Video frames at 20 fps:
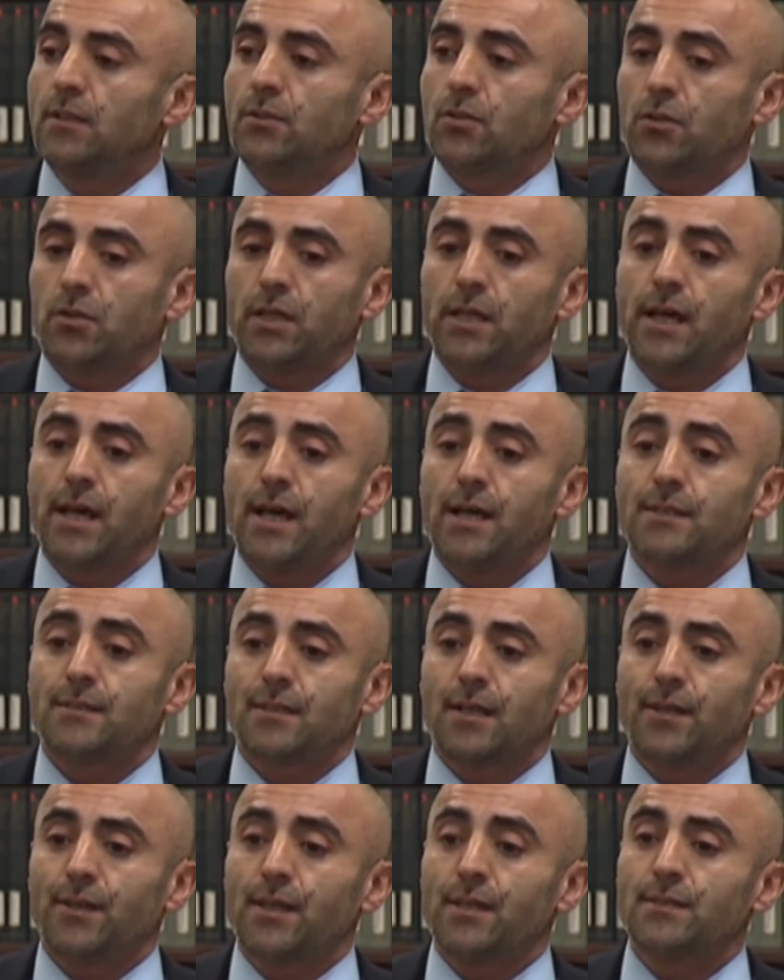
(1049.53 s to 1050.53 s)
Turkey
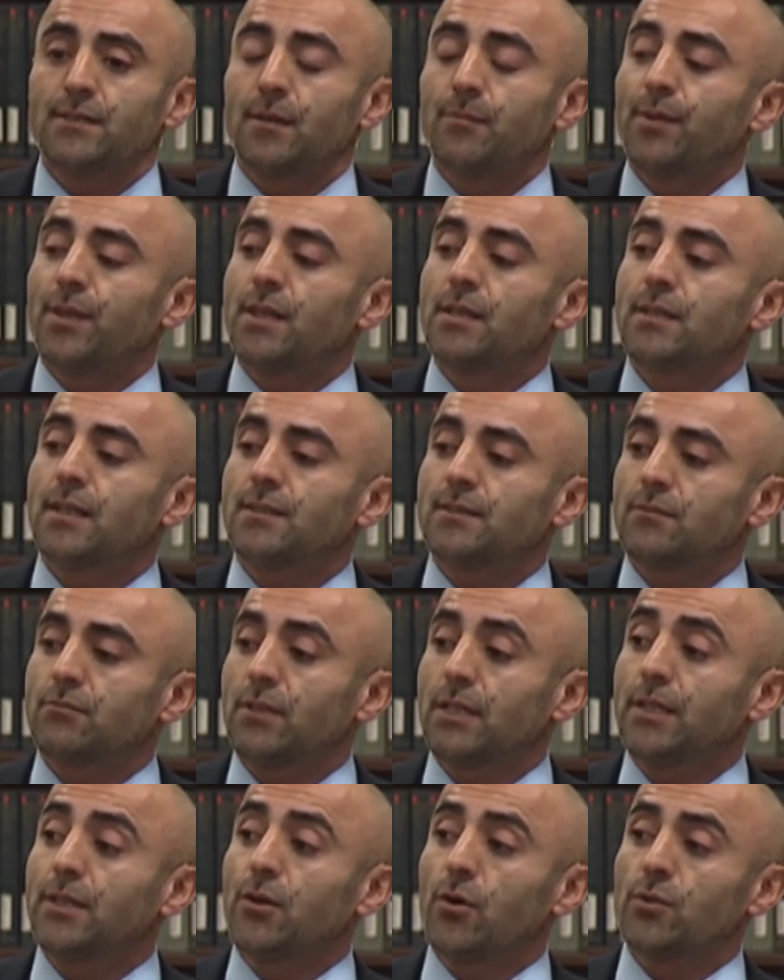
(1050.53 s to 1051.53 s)
has, I think, something that
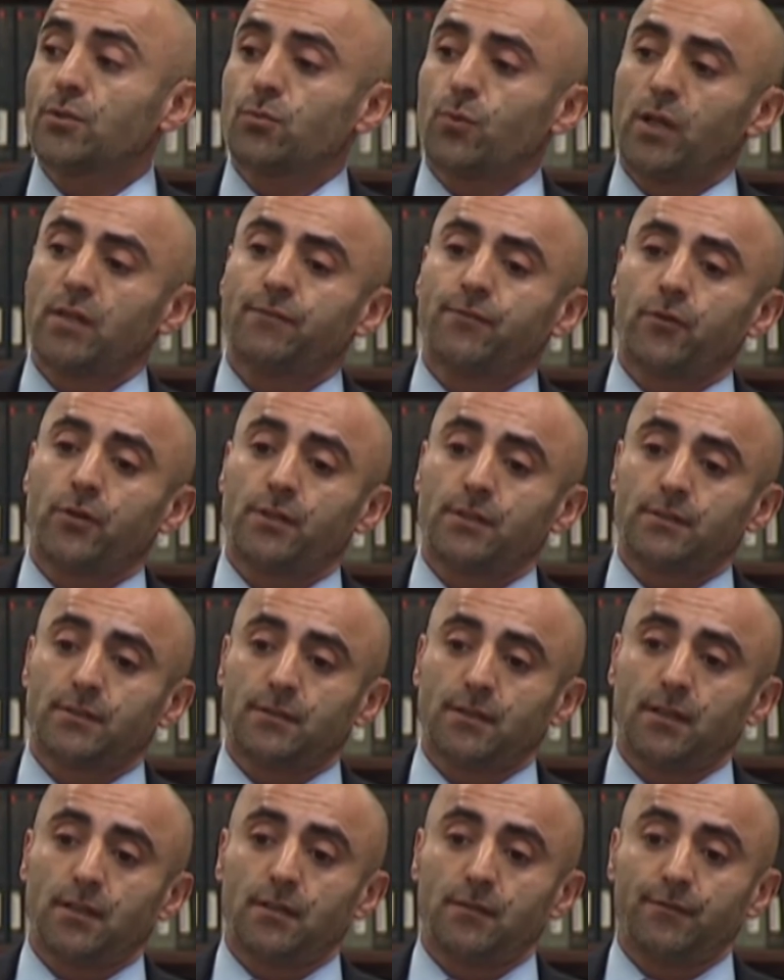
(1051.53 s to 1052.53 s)
really goes well for
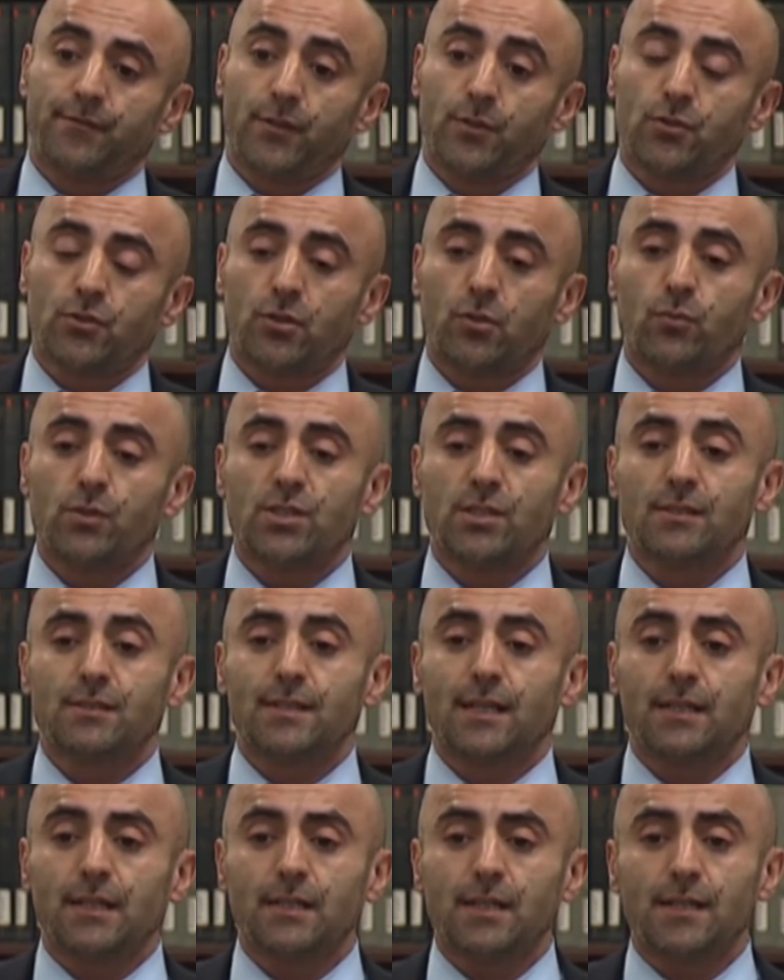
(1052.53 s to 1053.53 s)
its uh, future, which
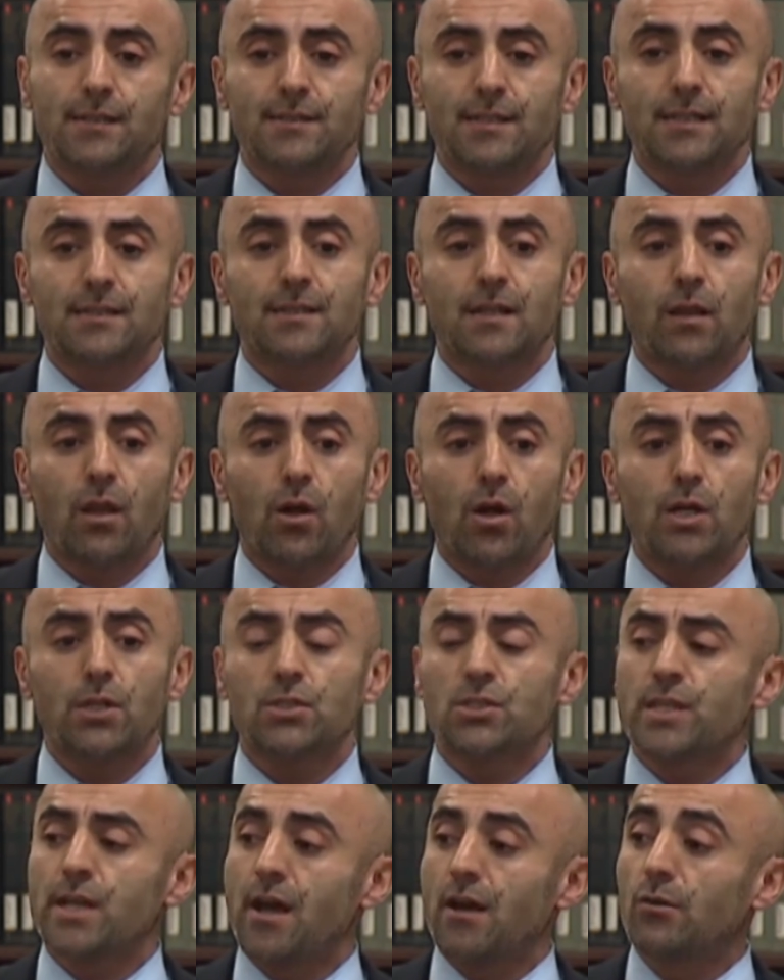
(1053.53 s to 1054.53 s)
is that it has these
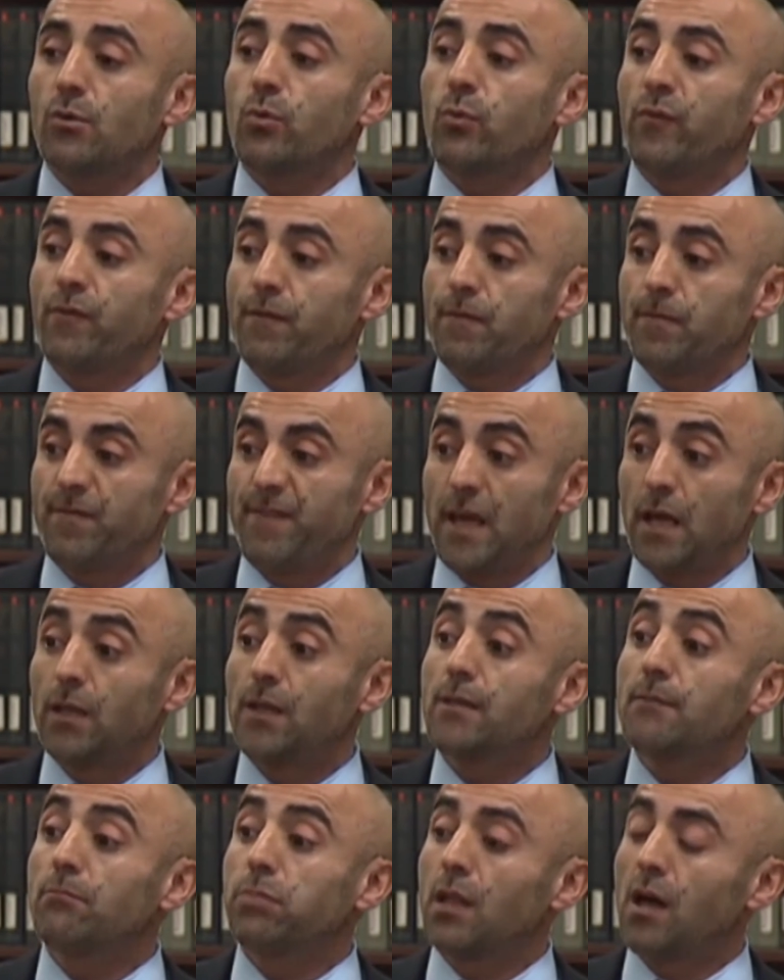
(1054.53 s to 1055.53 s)
large
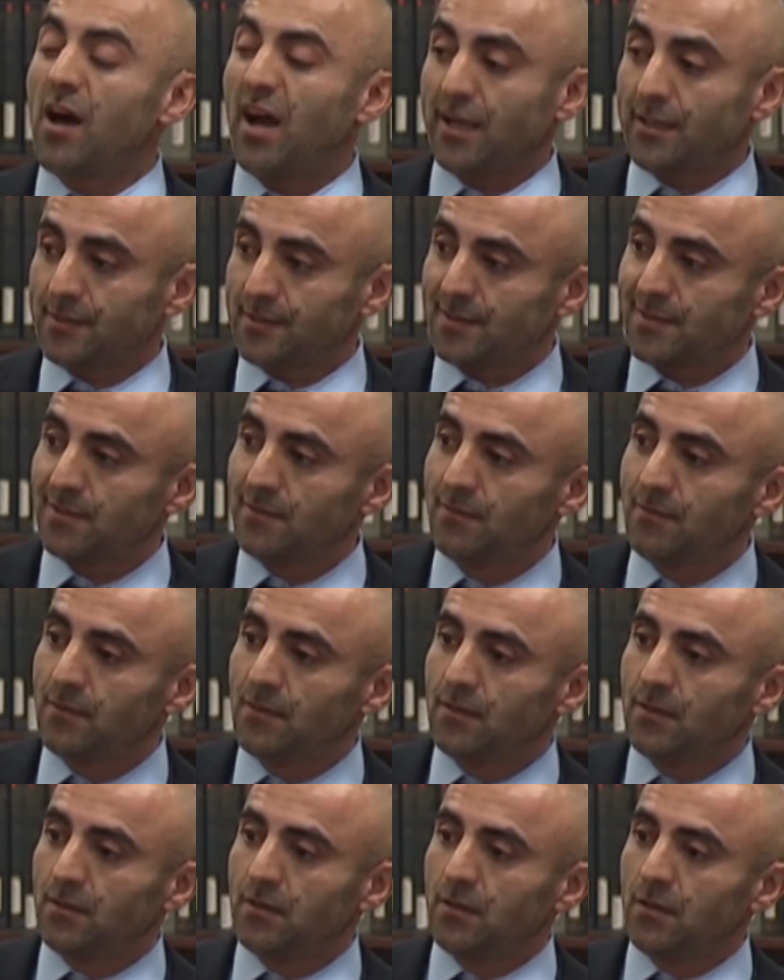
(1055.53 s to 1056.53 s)
countervailing blocks
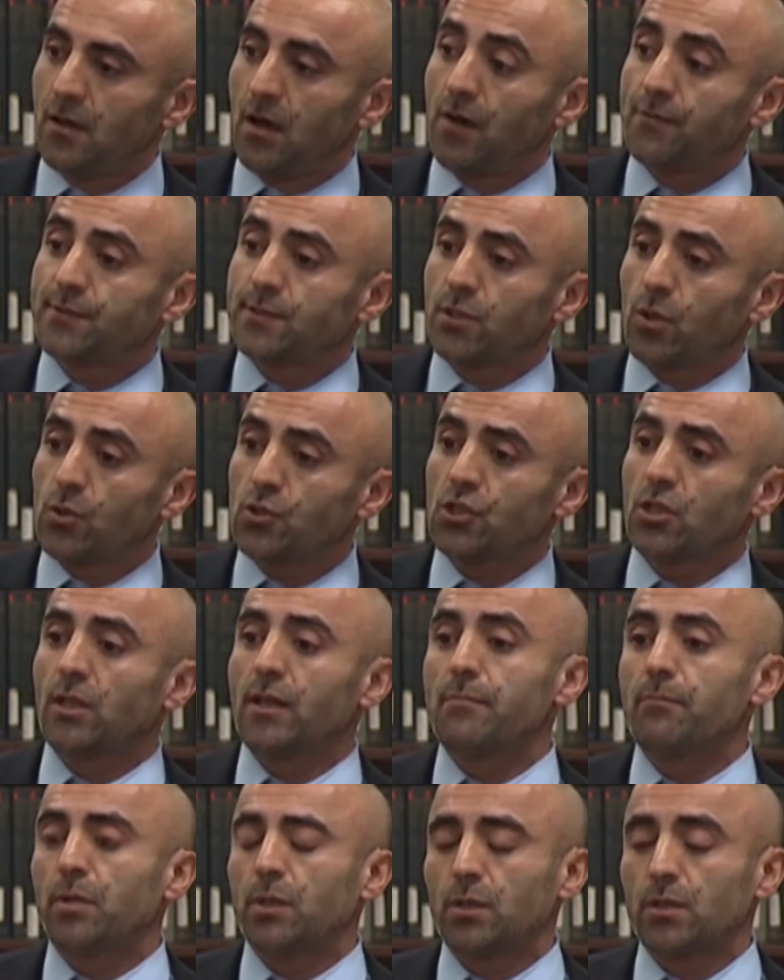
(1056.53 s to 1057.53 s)
of
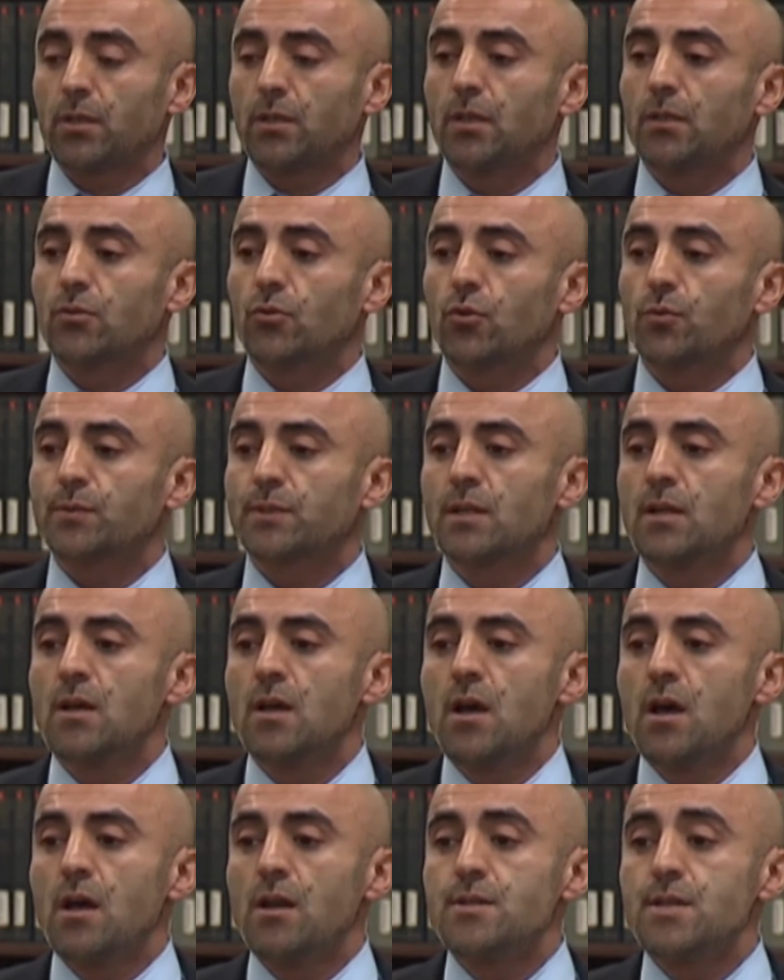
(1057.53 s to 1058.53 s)
social and political groups,
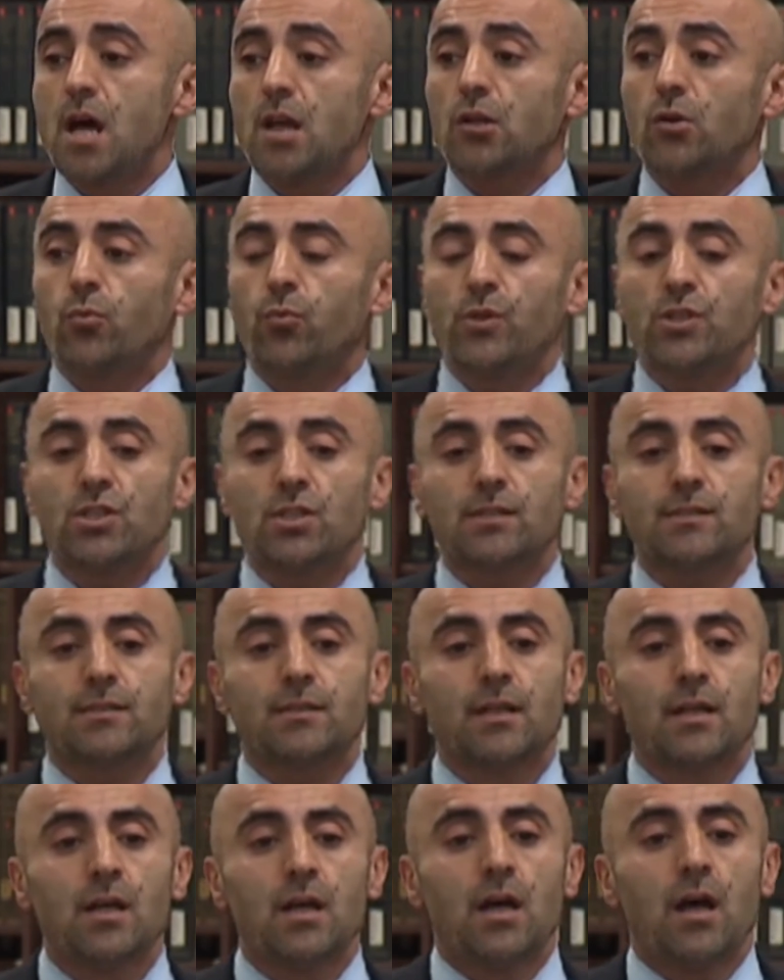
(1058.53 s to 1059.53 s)
none of which
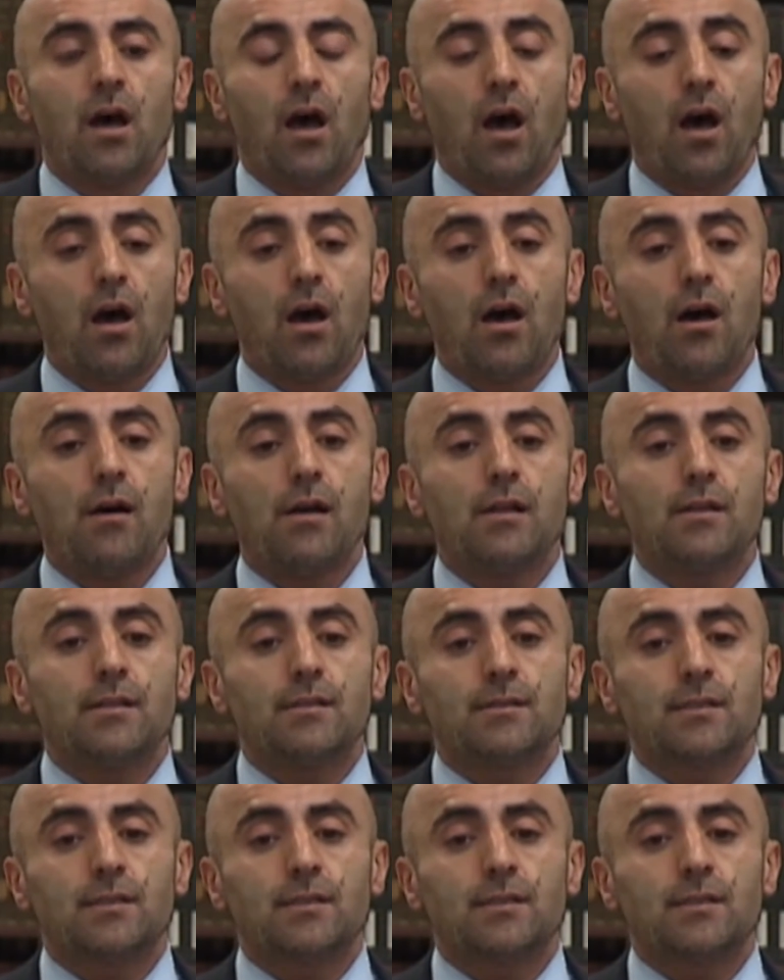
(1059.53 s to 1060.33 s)
is Uh,